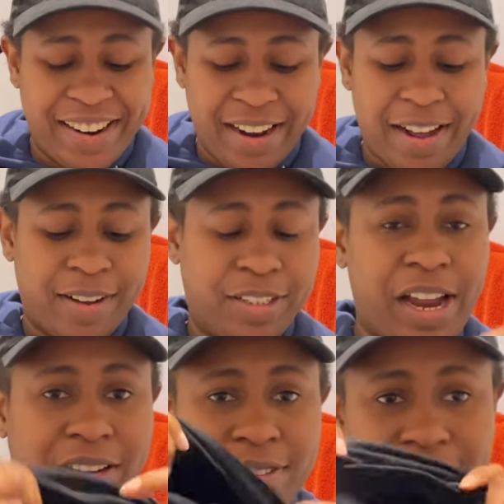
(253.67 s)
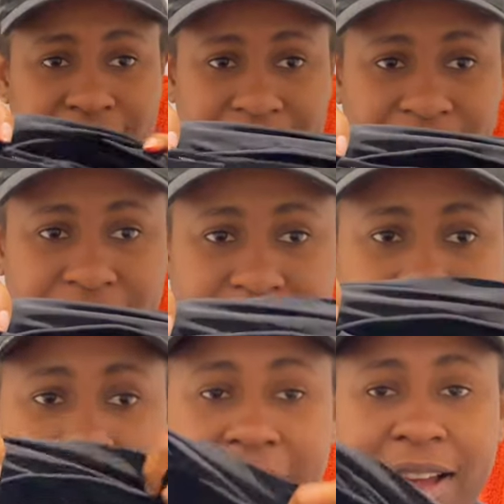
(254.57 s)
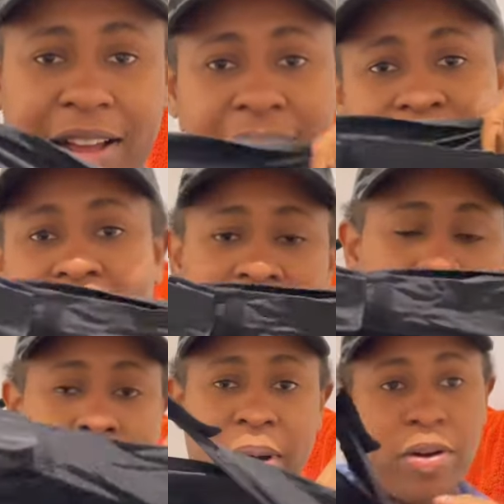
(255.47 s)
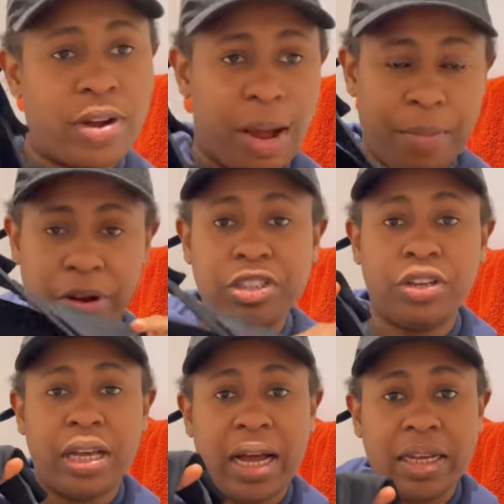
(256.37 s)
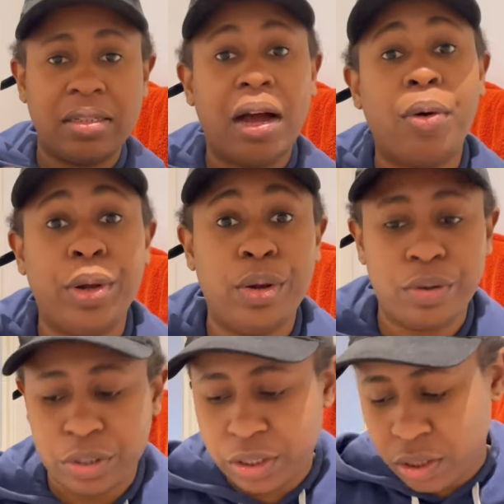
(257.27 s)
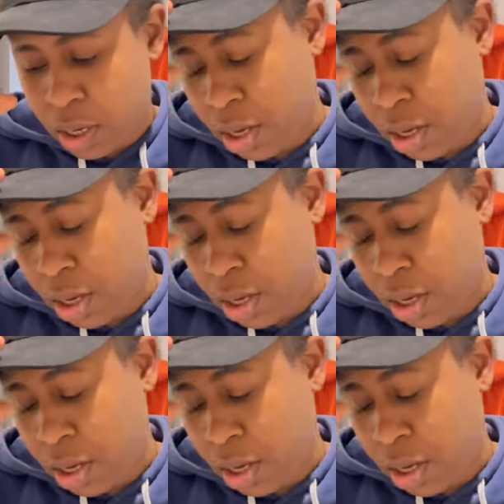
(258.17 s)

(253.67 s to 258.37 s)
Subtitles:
right, I'll try this on now and I'll come back on camera and show you how it looks.